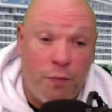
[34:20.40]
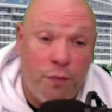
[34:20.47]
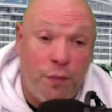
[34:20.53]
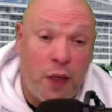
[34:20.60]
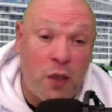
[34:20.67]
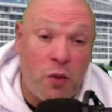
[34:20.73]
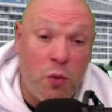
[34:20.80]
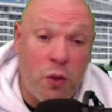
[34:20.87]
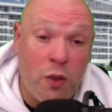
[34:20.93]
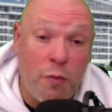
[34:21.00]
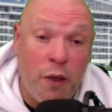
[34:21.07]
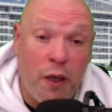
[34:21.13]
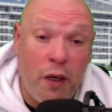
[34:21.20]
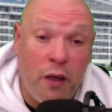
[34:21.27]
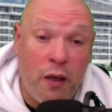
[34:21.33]
that's what's
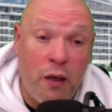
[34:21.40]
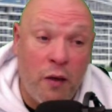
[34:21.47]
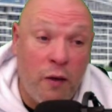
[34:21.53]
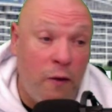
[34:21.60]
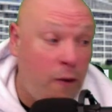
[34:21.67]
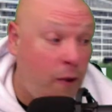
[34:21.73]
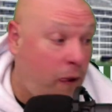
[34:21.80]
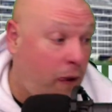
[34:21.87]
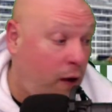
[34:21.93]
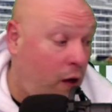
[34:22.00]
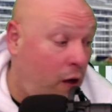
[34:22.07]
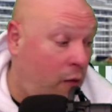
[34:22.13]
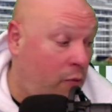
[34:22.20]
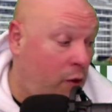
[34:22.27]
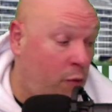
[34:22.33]
being
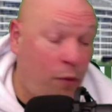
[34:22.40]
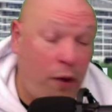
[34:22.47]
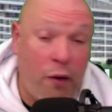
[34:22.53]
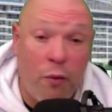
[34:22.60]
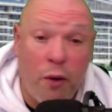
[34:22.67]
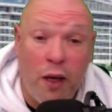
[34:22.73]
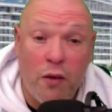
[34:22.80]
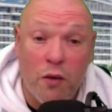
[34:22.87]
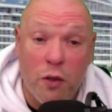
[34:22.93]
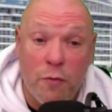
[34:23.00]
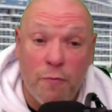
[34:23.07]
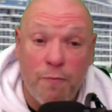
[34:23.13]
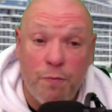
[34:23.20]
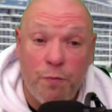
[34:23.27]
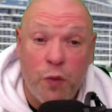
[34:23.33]
spread around,
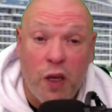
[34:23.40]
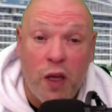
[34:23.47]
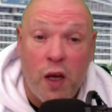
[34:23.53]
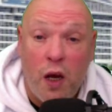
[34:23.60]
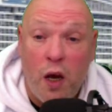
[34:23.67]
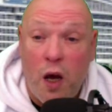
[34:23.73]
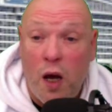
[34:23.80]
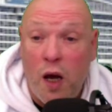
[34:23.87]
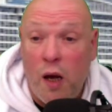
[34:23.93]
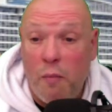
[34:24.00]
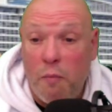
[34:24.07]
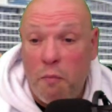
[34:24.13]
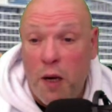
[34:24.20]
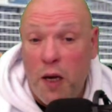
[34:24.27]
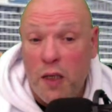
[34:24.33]

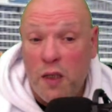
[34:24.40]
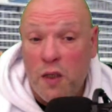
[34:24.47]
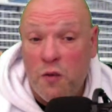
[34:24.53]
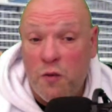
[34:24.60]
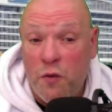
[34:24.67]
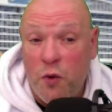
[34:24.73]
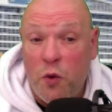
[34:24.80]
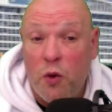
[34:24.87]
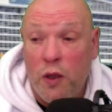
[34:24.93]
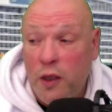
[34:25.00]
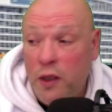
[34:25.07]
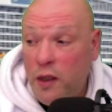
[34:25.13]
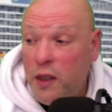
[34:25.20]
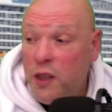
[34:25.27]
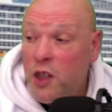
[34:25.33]
masks for
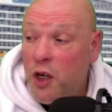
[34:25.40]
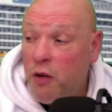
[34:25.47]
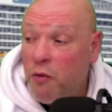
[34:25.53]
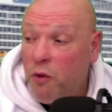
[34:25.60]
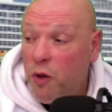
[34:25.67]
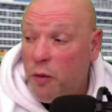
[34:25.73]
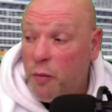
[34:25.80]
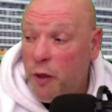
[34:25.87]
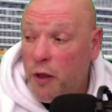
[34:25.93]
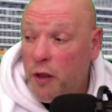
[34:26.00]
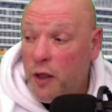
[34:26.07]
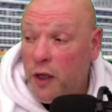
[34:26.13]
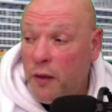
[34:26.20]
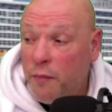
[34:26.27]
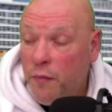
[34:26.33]
the general
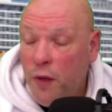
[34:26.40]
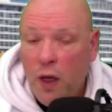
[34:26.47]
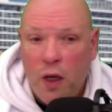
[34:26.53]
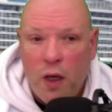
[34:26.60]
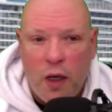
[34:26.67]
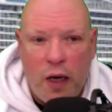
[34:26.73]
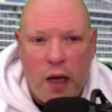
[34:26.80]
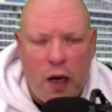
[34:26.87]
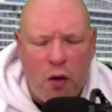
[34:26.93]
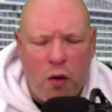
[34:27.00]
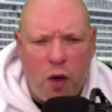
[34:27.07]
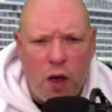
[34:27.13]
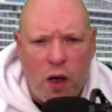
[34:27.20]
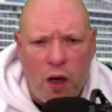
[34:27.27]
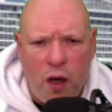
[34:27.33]
community.
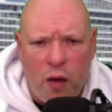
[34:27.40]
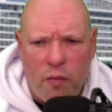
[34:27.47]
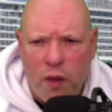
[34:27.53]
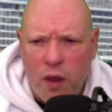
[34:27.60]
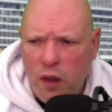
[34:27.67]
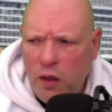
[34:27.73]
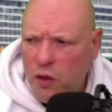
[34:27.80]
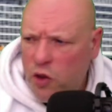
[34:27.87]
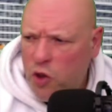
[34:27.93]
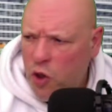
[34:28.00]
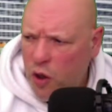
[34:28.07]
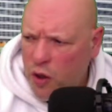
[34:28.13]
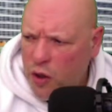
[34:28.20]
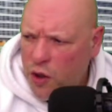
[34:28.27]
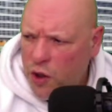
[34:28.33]
Now,
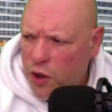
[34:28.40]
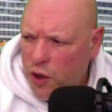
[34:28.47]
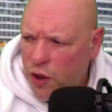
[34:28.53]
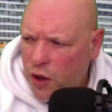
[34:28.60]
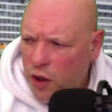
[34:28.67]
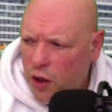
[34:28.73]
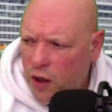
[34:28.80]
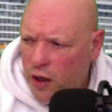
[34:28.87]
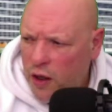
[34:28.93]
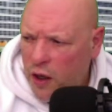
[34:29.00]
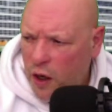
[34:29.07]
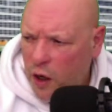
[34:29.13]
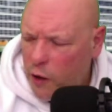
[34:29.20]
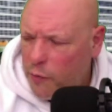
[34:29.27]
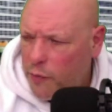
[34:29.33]
Josh, I
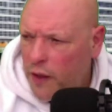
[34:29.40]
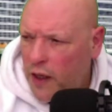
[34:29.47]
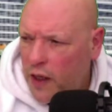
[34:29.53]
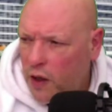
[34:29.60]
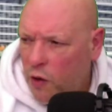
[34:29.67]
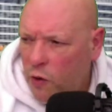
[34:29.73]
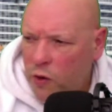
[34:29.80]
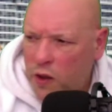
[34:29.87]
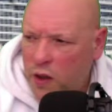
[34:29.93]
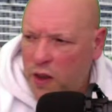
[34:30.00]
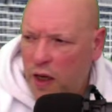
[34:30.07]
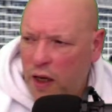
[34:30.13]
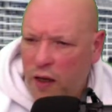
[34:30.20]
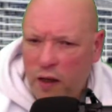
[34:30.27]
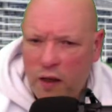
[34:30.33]
hope that your
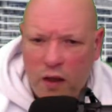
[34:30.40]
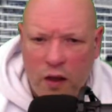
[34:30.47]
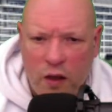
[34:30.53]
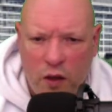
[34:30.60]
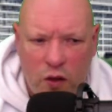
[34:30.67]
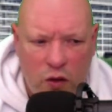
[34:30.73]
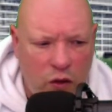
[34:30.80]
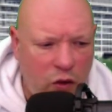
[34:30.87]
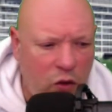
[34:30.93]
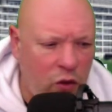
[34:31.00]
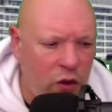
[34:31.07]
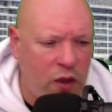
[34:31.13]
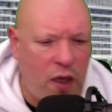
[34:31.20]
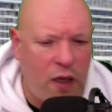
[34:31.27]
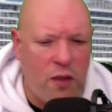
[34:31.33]

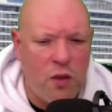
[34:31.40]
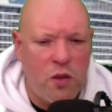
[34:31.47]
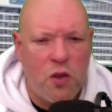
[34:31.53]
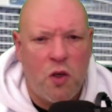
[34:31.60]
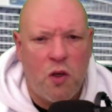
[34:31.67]
son's